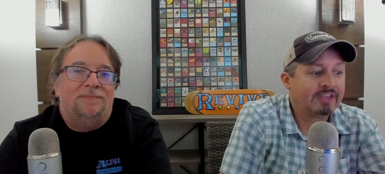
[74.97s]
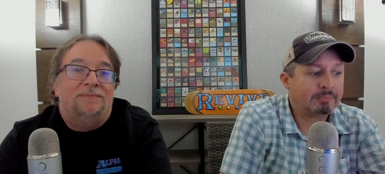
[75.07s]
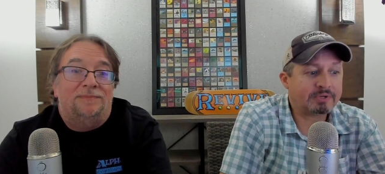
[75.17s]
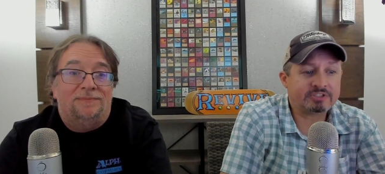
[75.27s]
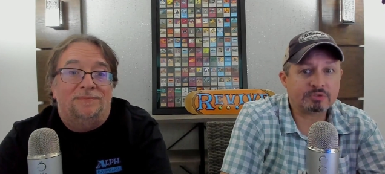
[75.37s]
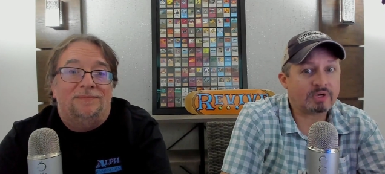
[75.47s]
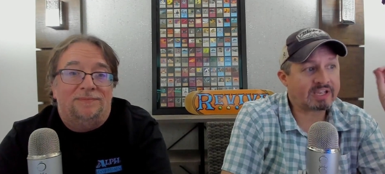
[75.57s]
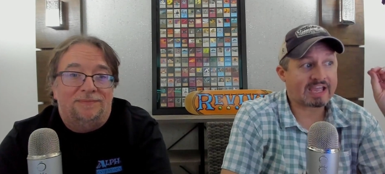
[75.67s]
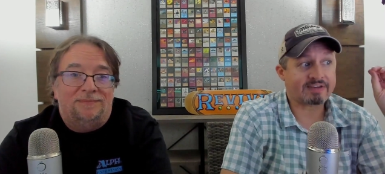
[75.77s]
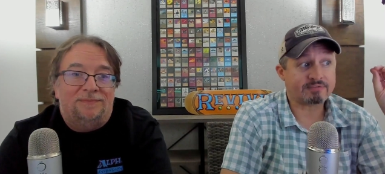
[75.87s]
Speaker 1: But do I
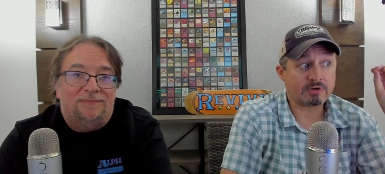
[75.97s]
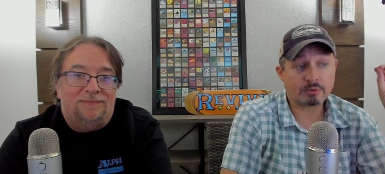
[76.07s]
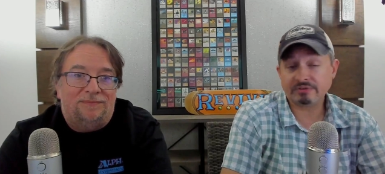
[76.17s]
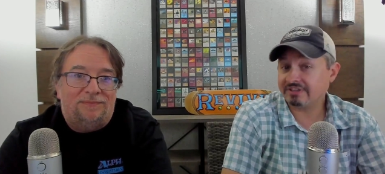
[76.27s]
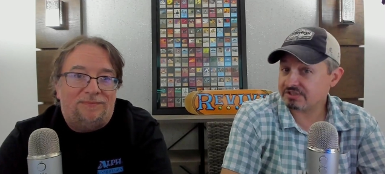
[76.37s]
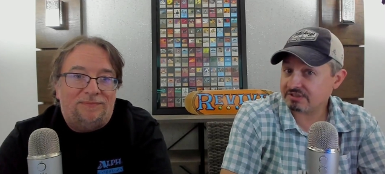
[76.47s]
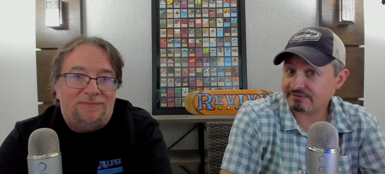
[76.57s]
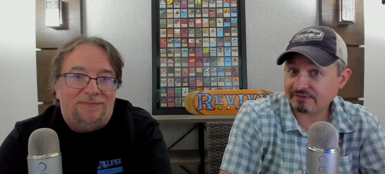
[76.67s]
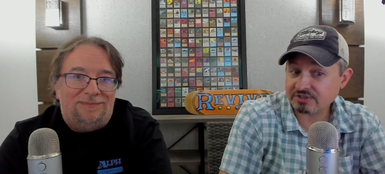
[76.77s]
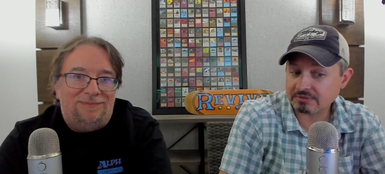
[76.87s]
have no attention to
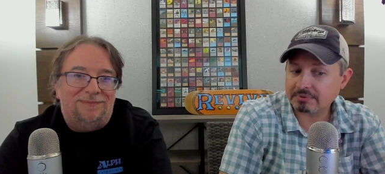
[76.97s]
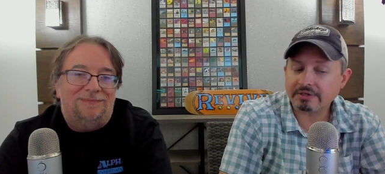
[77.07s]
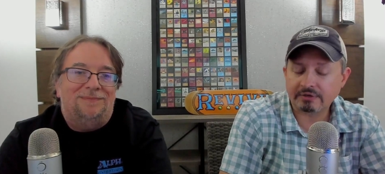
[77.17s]
flesh and blood?